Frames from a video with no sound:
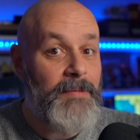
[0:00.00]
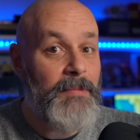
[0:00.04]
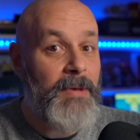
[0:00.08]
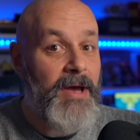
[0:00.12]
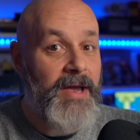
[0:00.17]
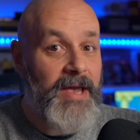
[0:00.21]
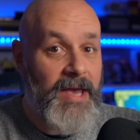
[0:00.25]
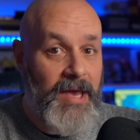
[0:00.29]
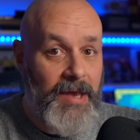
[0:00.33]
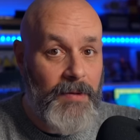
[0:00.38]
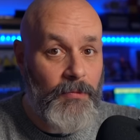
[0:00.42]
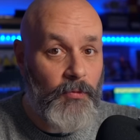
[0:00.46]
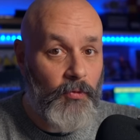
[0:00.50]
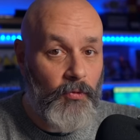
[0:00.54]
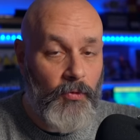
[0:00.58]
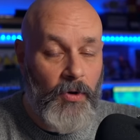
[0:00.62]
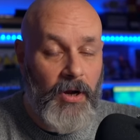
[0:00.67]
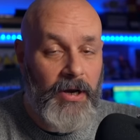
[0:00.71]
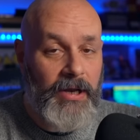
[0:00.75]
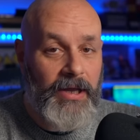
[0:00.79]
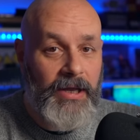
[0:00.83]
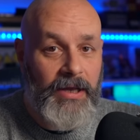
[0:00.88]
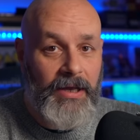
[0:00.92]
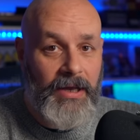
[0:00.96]
my game
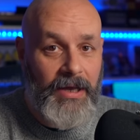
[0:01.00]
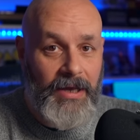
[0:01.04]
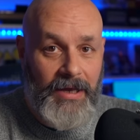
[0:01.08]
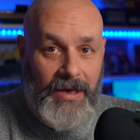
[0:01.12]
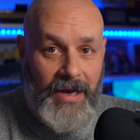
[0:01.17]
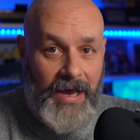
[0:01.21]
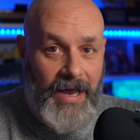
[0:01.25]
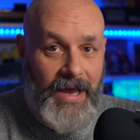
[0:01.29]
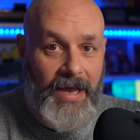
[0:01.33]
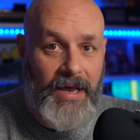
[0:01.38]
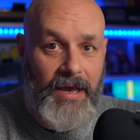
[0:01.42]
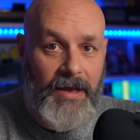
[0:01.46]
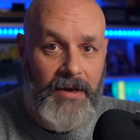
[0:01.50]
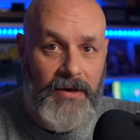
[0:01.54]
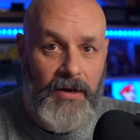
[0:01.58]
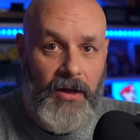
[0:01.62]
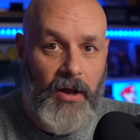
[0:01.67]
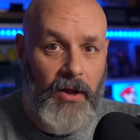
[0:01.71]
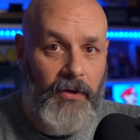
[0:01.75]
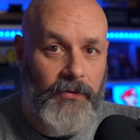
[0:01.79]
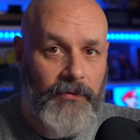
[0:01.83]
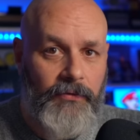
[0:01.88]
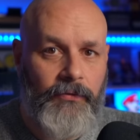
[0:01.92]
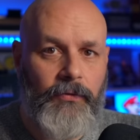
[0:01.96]
running in a
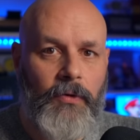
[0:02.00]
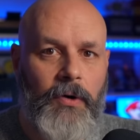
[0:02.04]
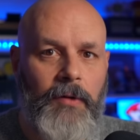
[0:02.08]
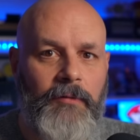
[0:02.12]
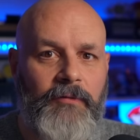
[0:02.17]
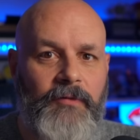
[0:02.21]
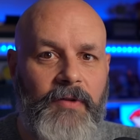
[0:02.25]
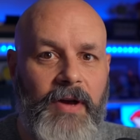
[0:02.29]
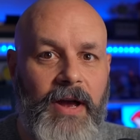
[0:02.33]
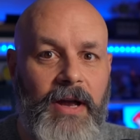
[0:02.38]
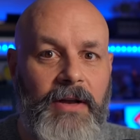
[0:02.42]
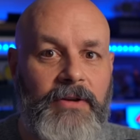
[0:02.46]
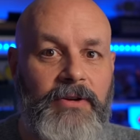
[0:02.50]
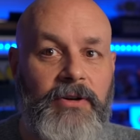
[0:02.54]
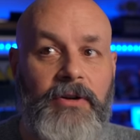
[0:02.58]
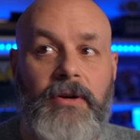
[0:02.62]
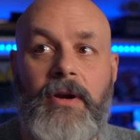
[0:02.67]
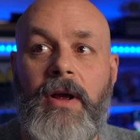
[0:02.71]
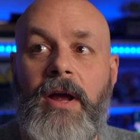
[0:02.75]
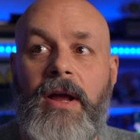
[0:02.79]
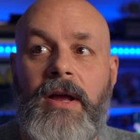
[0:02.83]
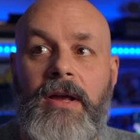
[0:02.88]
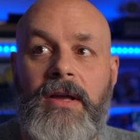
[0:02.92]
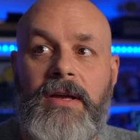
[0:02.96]
handheld form factor.
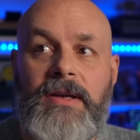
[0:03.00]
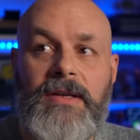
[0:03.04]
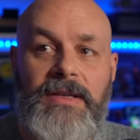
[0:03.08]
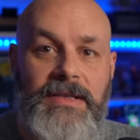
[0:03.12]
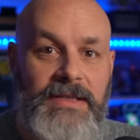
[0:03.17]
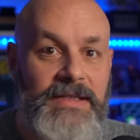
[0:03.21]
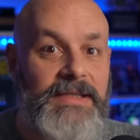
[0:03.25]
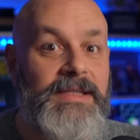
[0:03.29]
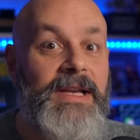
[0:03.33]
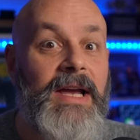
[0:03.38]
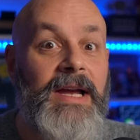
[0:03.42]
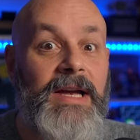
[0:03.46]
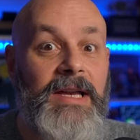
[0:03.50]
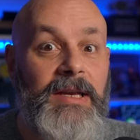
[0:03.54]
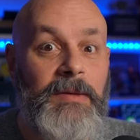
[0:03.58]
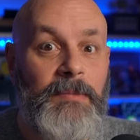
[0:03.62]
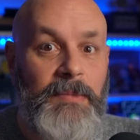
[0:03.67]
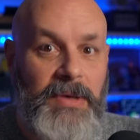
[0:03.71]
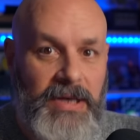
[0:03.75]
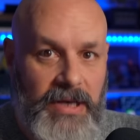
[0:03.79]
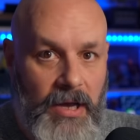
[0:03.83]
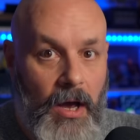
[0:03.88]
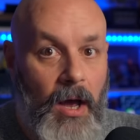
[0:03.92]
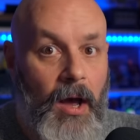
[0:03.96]
Sign
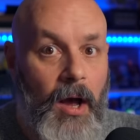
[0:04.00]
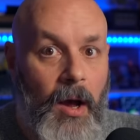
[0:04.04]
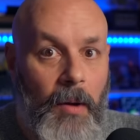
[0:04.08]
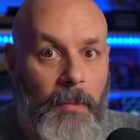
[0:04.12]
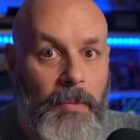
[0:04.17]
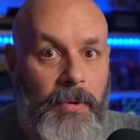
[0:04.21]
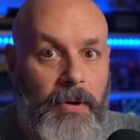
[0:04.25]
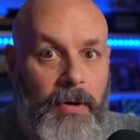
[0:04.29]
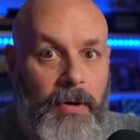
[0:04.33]
me up.